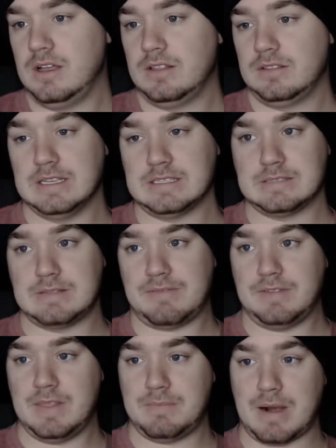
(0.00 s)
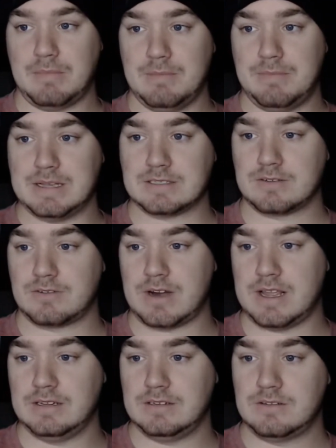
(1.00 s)
this is definitely probably the best
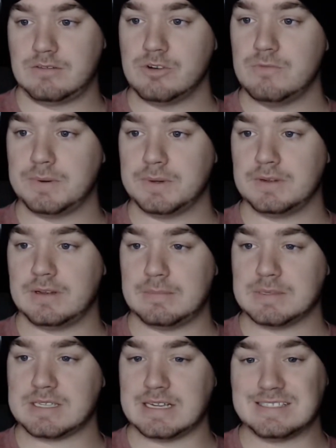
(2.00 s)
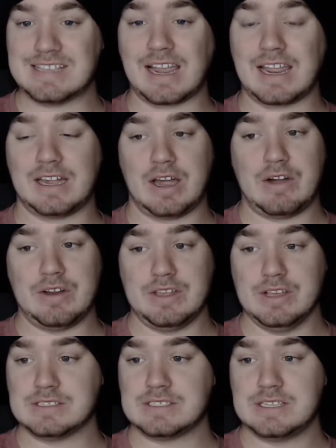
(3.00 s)
grade group besides secondary
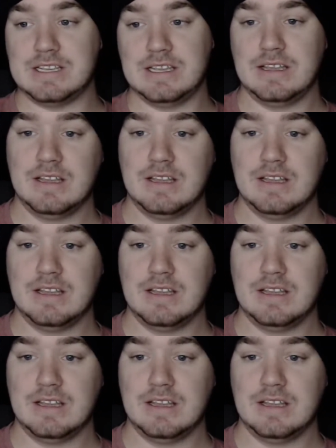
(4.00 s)
you'll see.